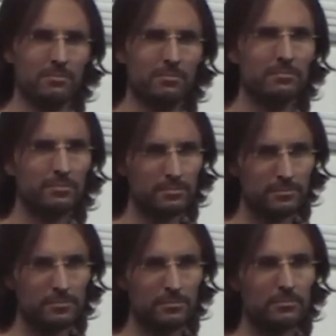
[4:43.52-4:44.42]

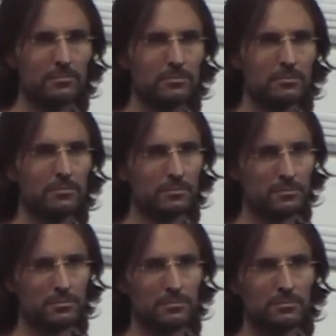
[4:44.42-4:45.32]

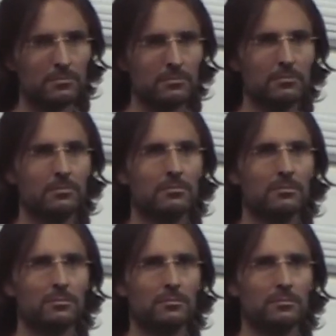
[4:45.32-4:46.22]
[no speech]